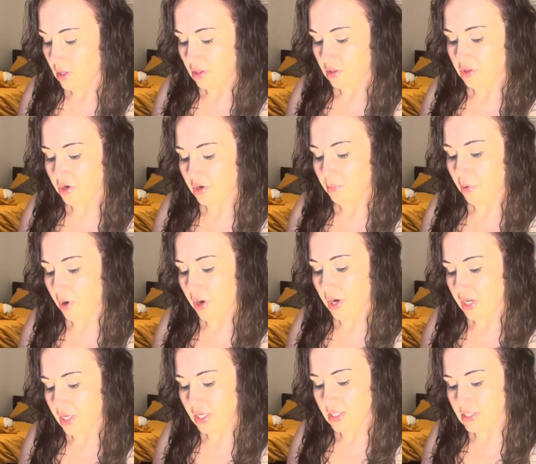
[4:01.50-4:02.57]
third
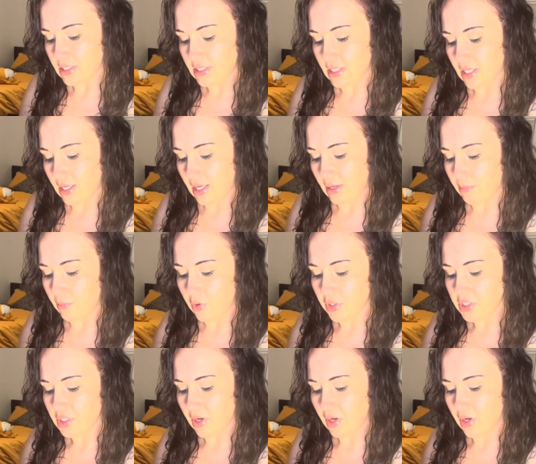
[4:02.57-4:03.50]
parties, more so